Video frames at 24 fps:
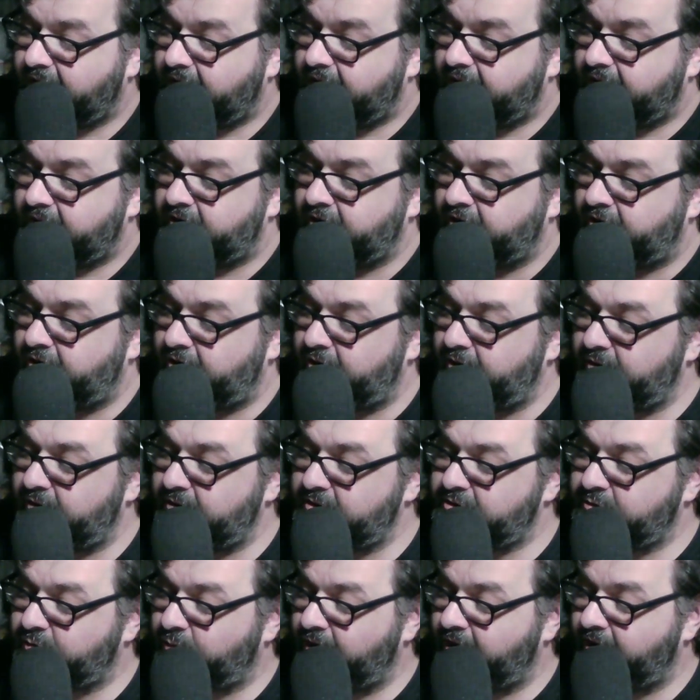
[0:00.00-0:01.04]
The car is
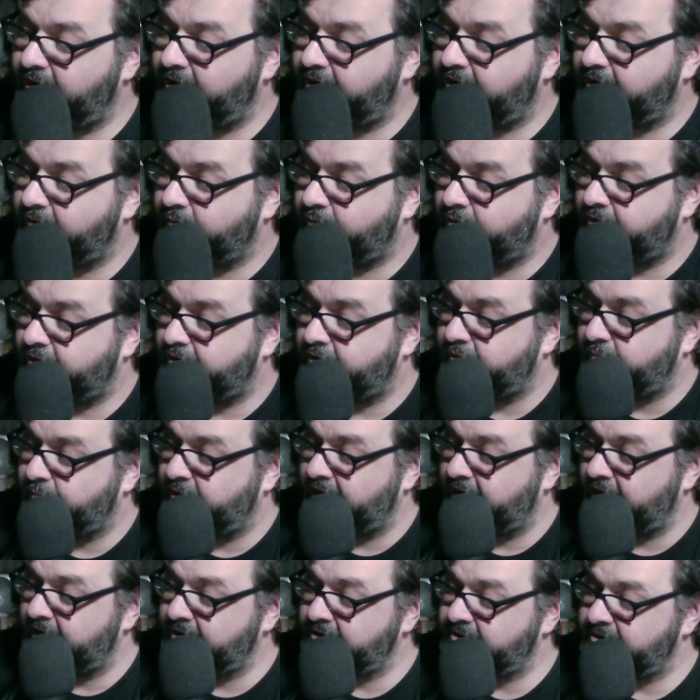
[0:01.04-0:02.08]
waiting in one of the
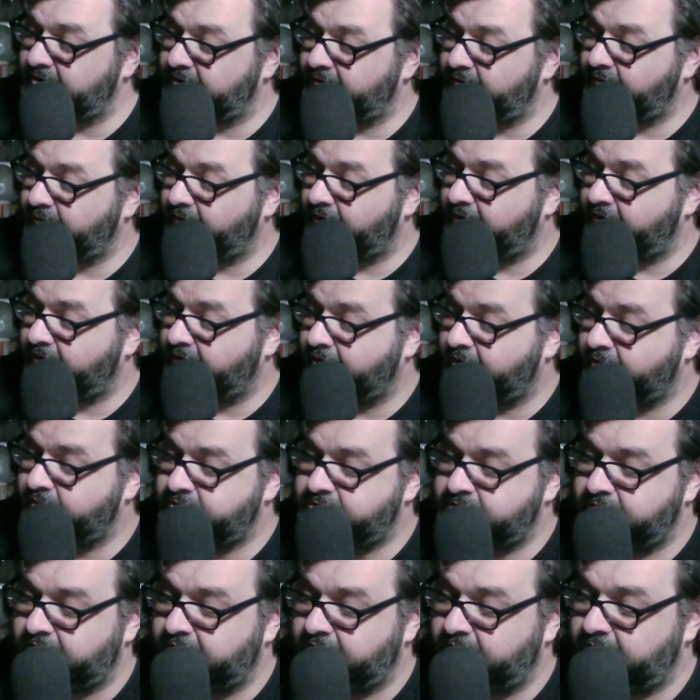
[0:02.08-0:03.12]
bays in front of the
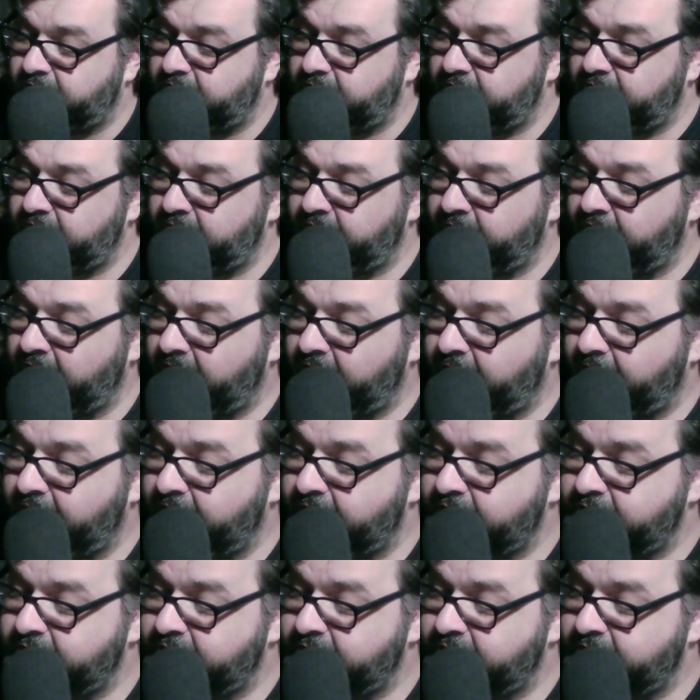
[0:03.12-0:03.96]
hotel. The valet is